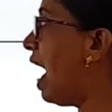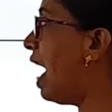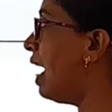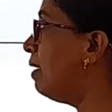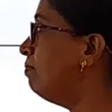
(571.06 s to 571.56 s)

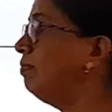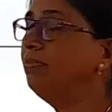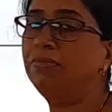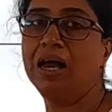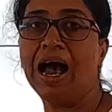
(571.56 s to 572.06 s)
am
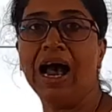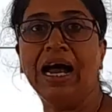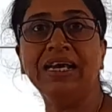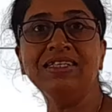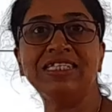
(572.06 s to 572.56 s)

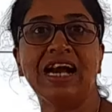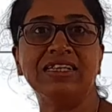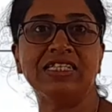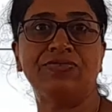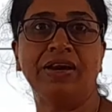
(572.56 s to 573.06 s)
and
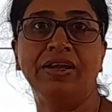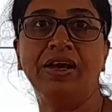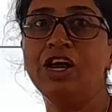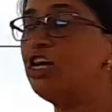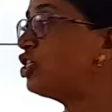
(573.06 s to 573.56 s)
satisfied.
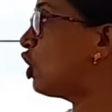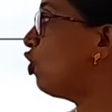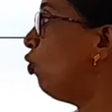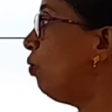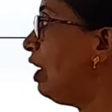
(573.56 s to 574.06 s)
So
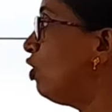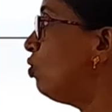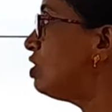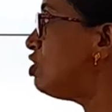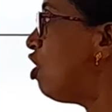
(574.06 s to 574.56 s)
you will
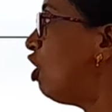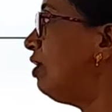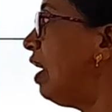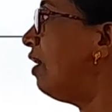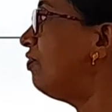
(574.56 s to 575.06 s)
use
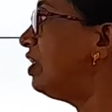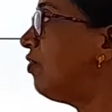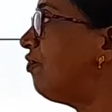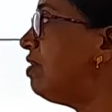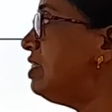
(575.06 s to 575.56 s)
not after the
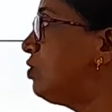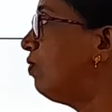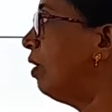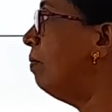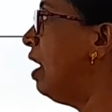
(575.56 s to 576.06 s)
first
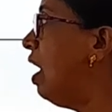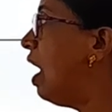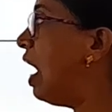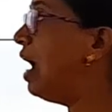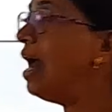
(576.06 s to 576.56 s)
verb. I